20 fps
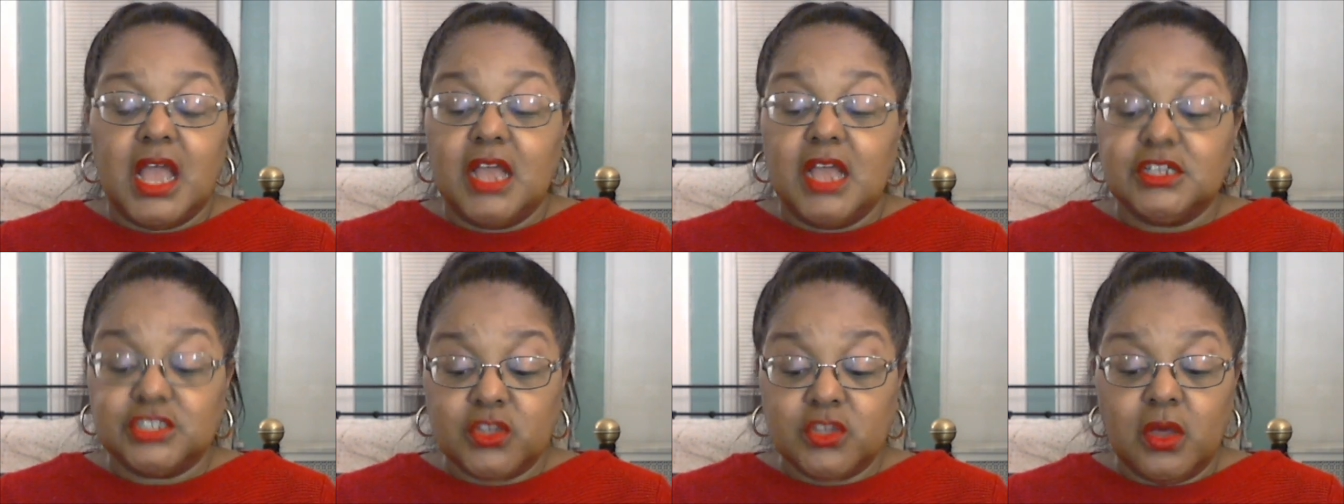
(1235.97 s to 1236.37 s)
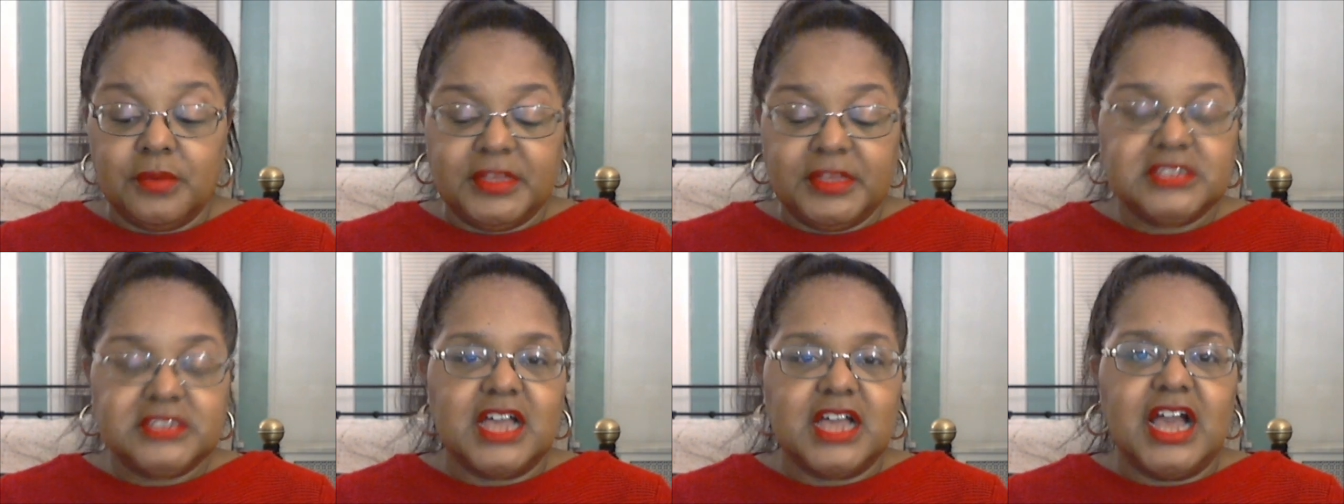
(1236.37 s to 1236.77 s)
So I'm
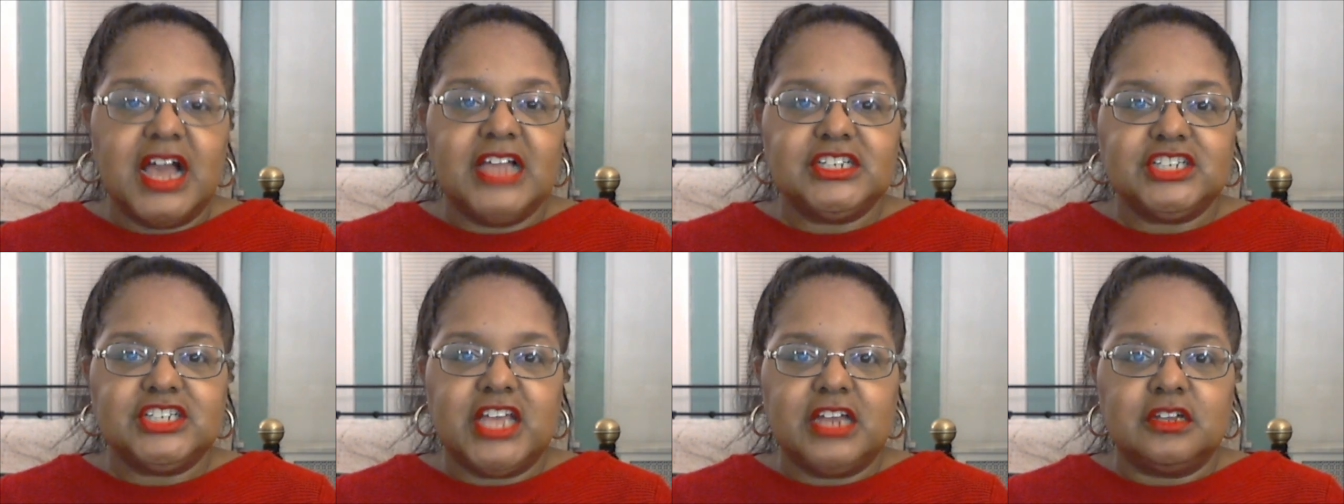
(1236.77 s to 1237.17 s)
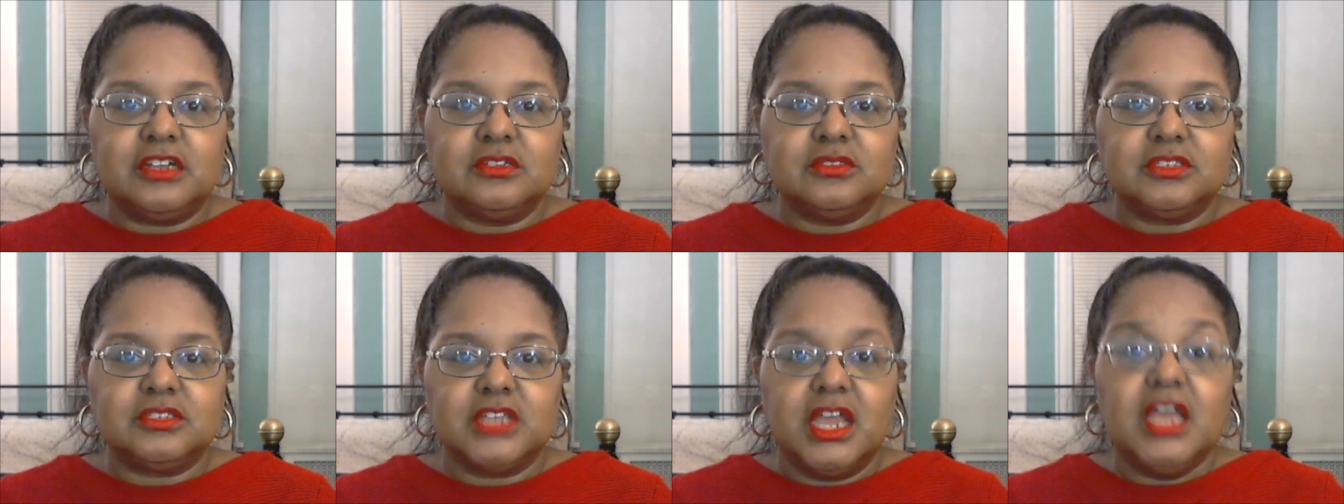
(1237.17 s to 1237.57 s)
into
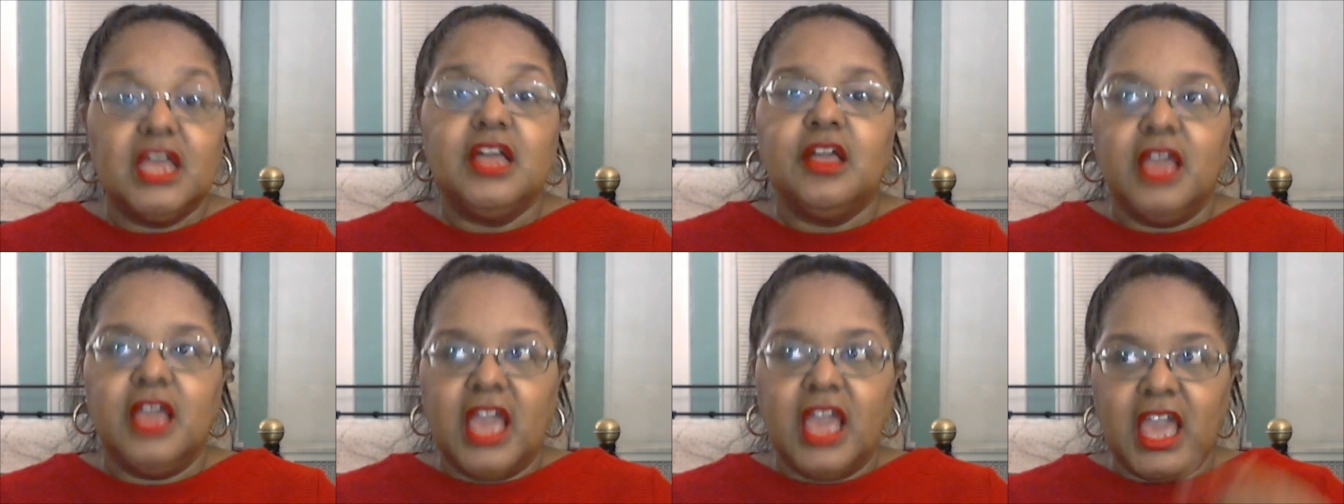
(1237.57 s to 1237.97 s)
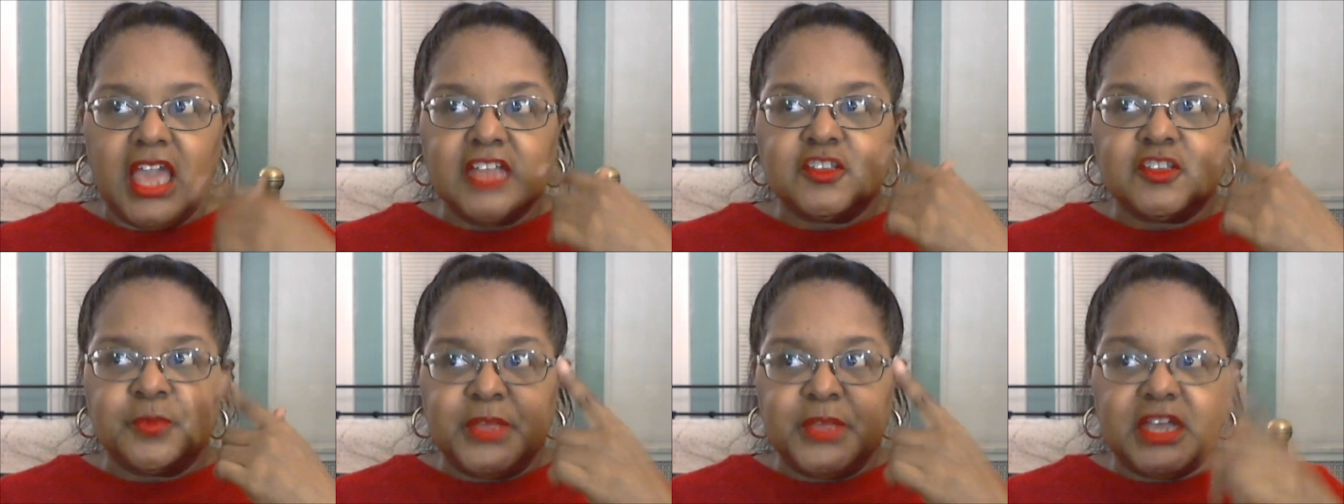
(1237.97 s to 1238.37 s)
eyeshadows.
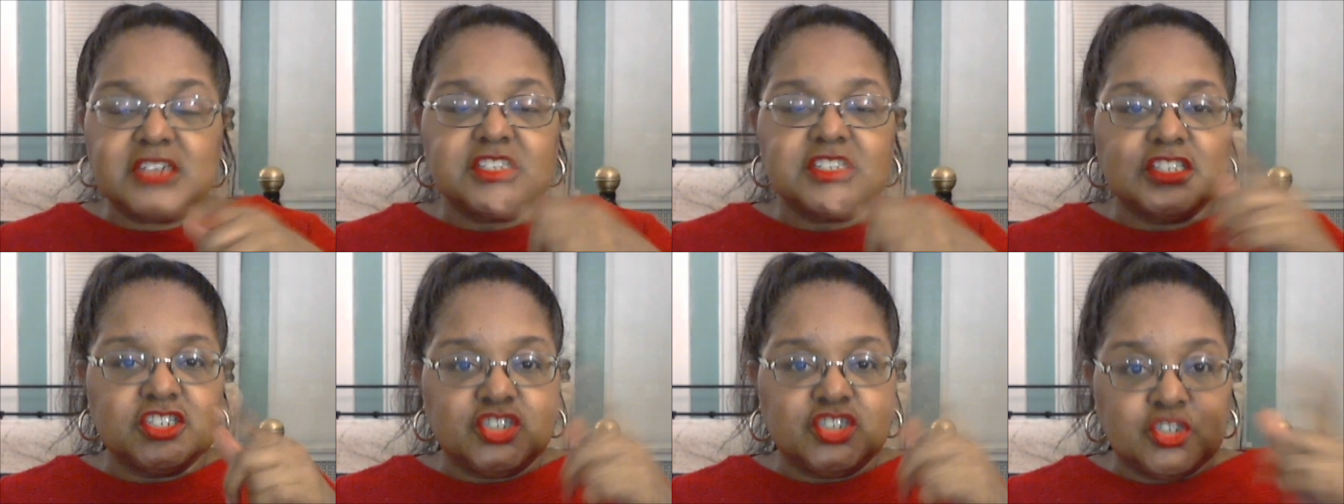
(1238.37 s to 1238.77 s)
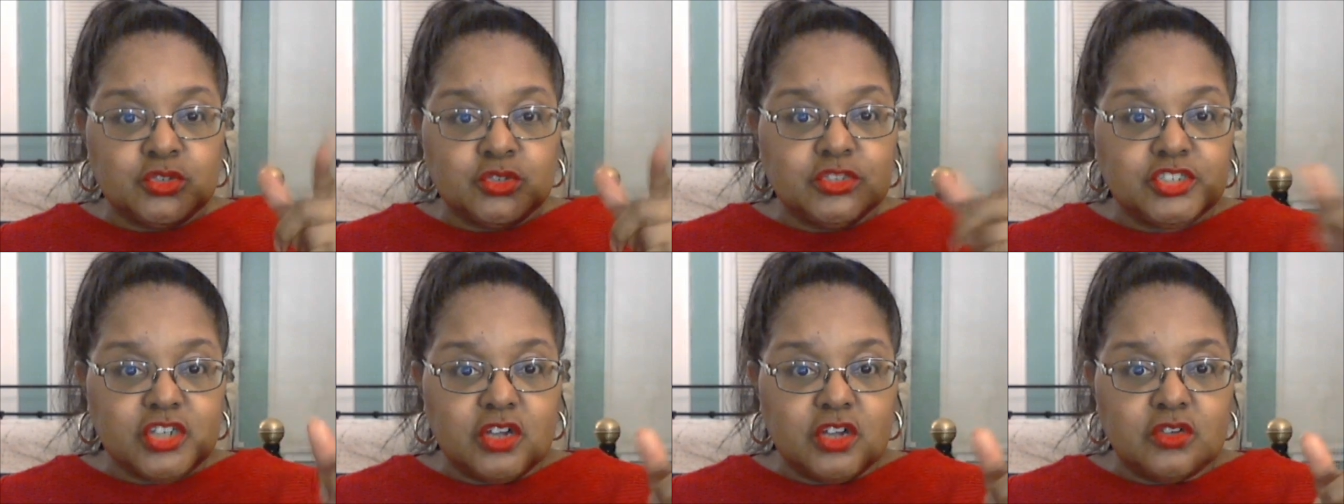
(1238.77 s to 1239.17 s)
It's because of the
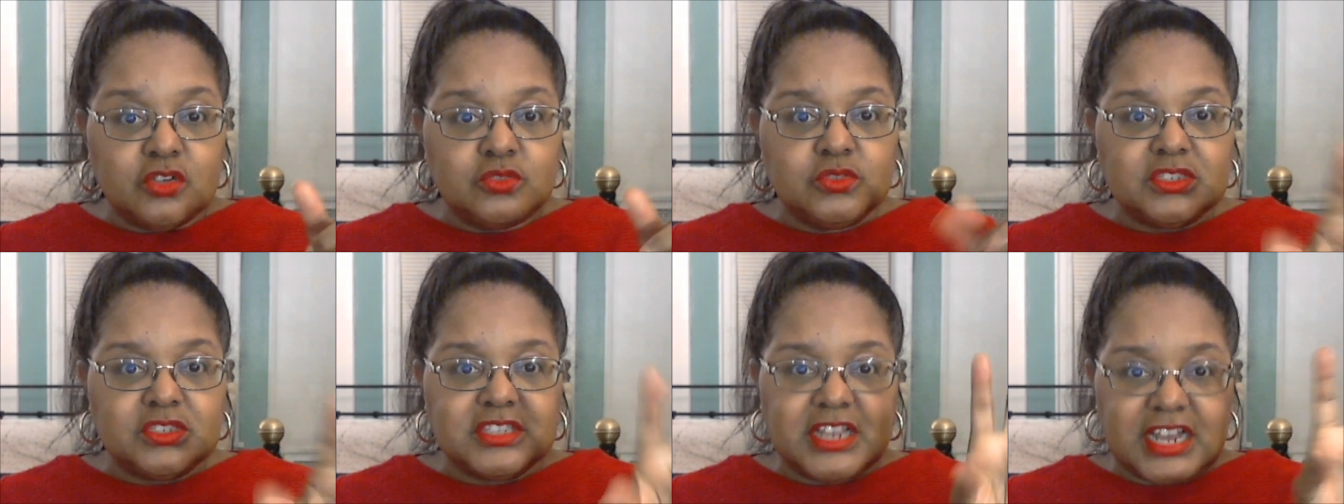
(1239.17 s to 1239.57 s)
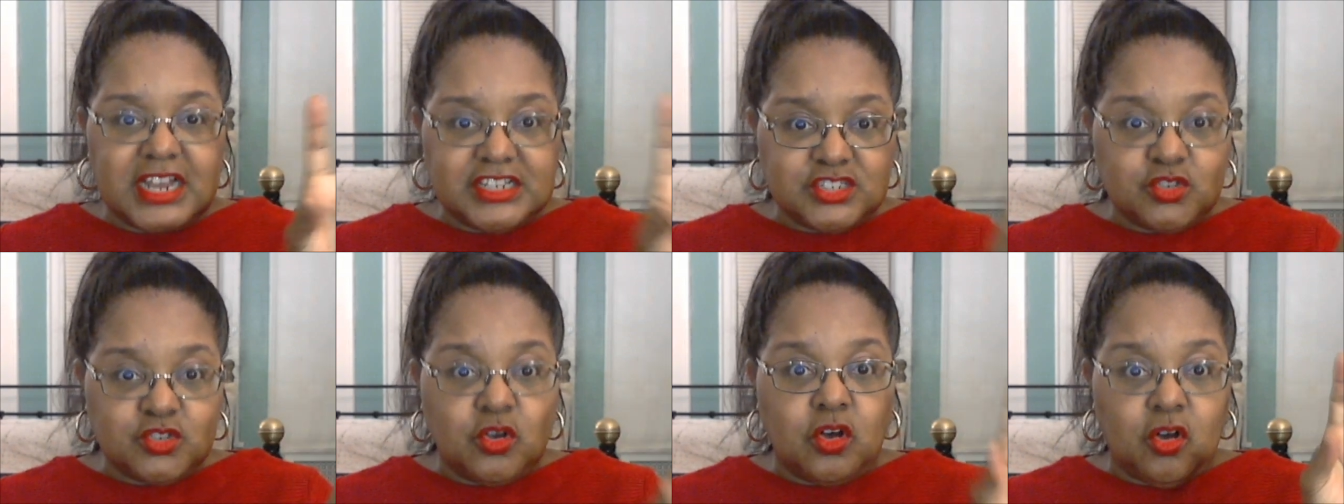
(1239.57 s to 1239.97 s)
jewel tones that I
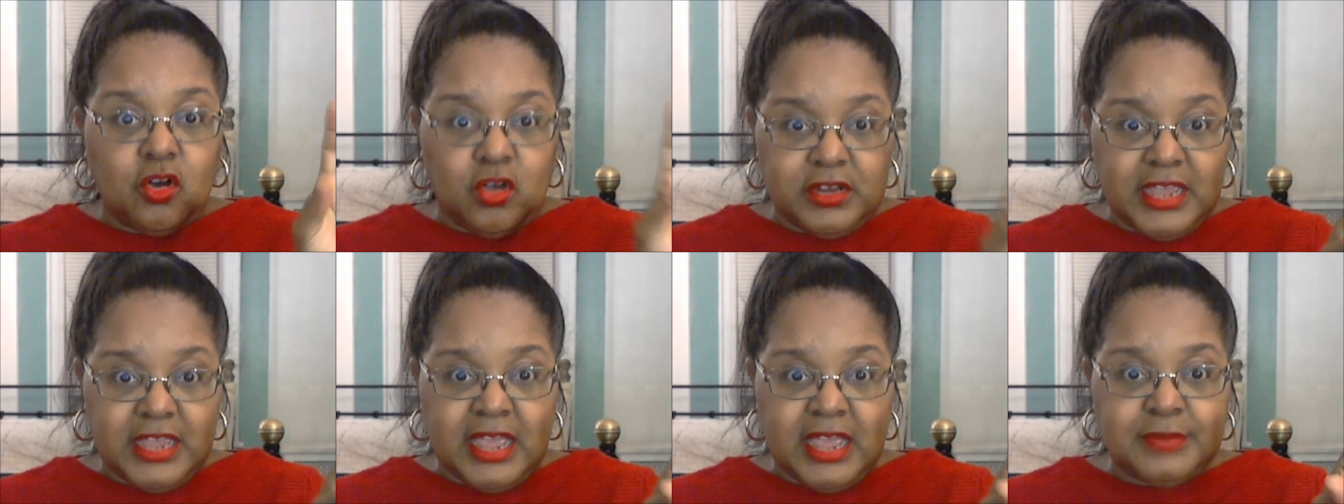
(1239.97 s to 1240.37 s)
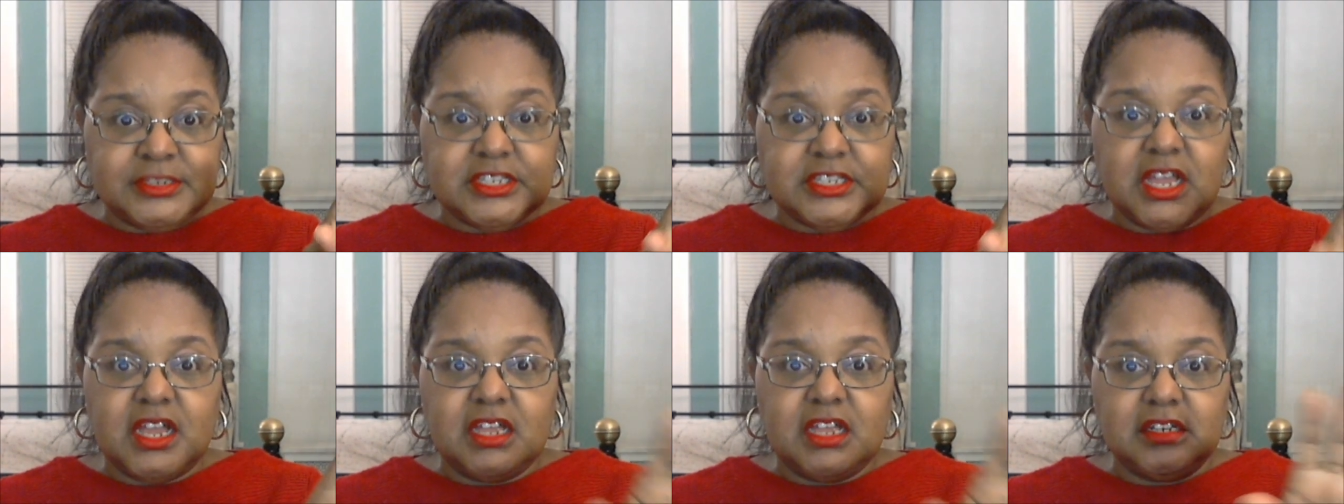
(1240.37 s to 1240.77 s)
saw on
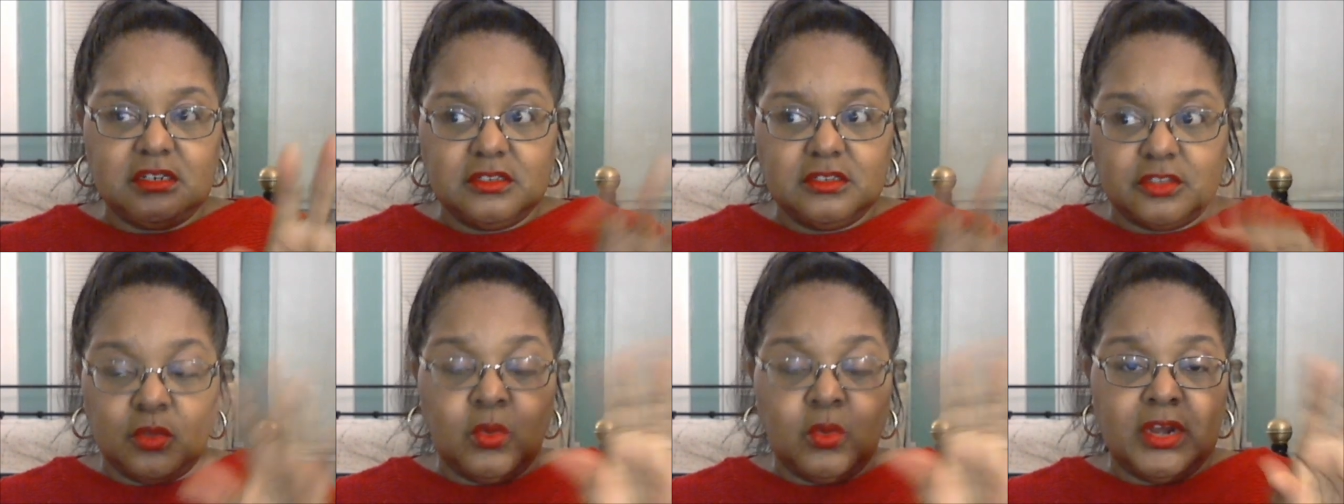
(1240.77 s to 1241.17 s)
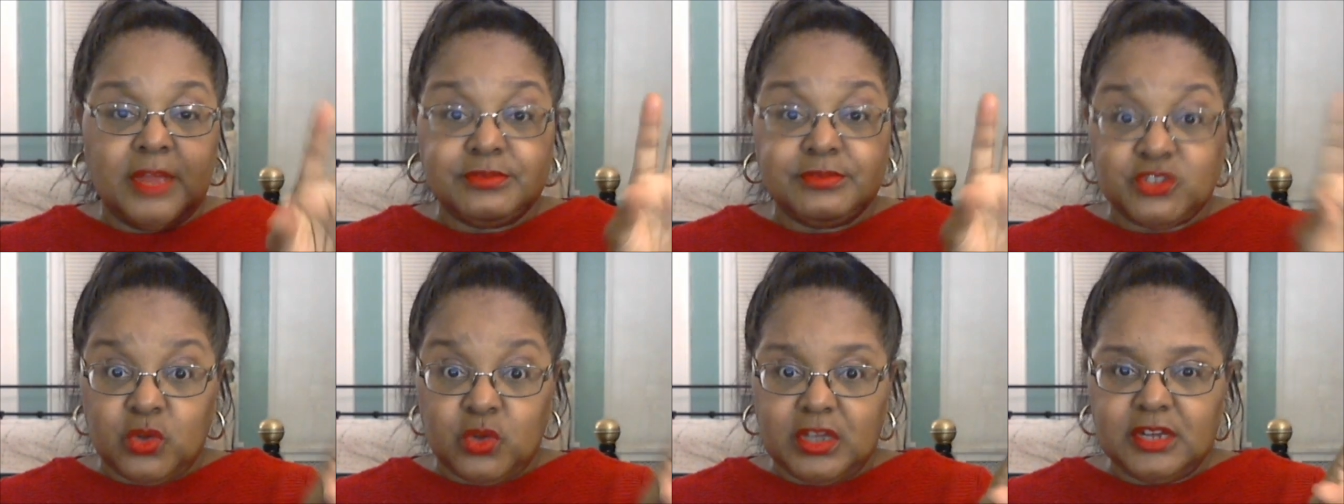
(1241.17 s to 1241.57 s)
Amazon, the one I'm
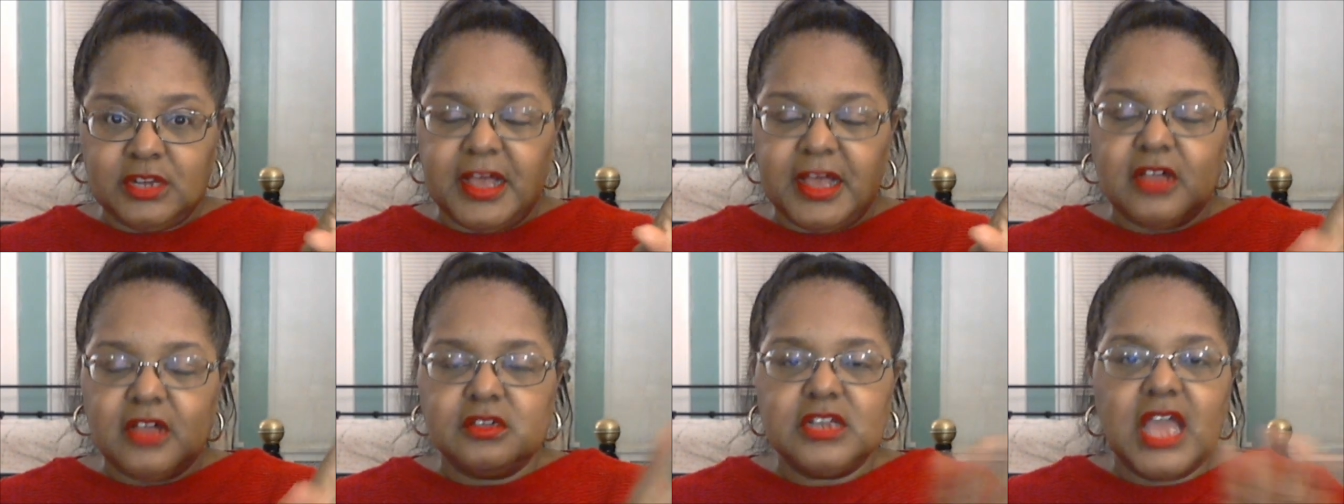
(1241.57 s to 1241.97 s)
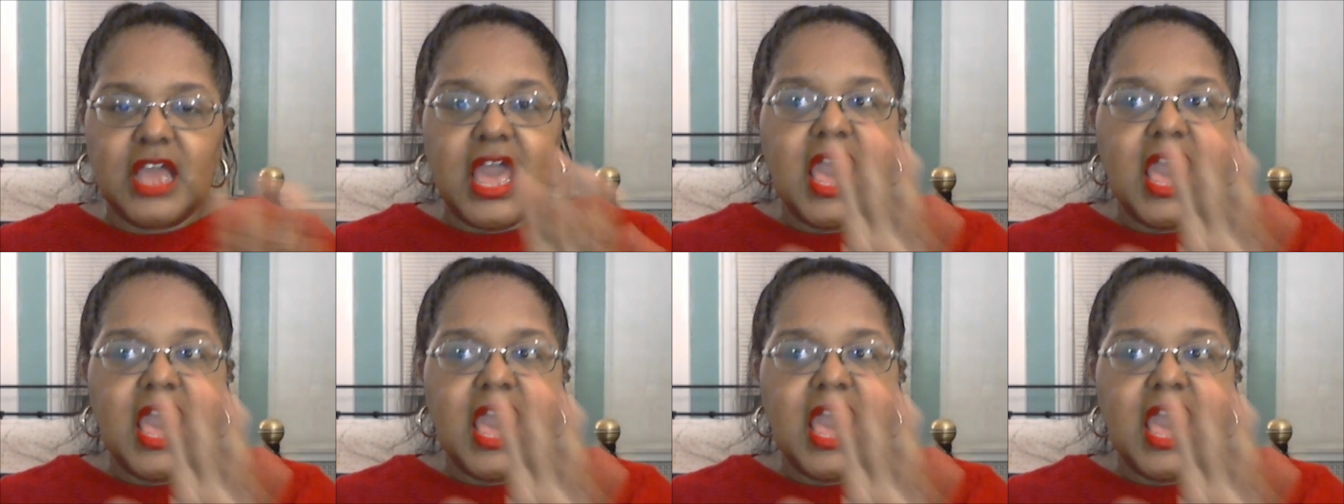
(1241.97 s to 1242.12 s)
talking about,